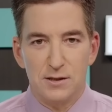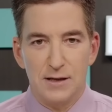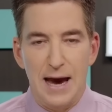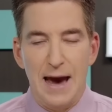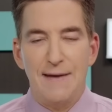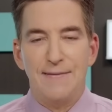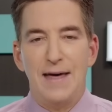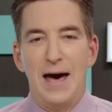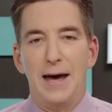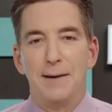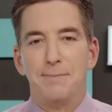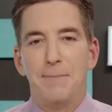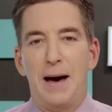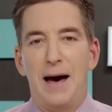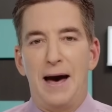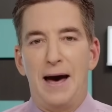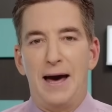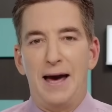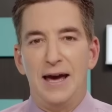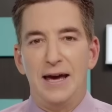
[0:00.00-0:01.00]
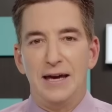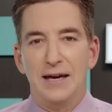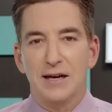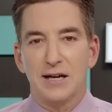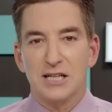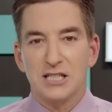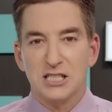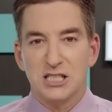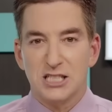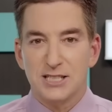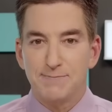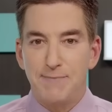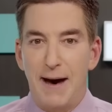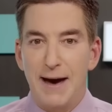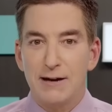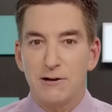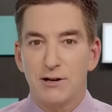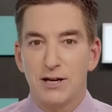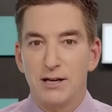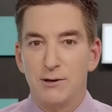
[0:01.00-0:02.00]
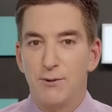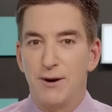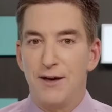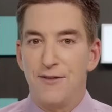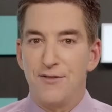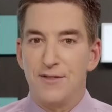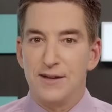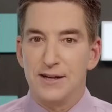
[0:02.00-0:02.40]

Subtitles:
and that by conspiring with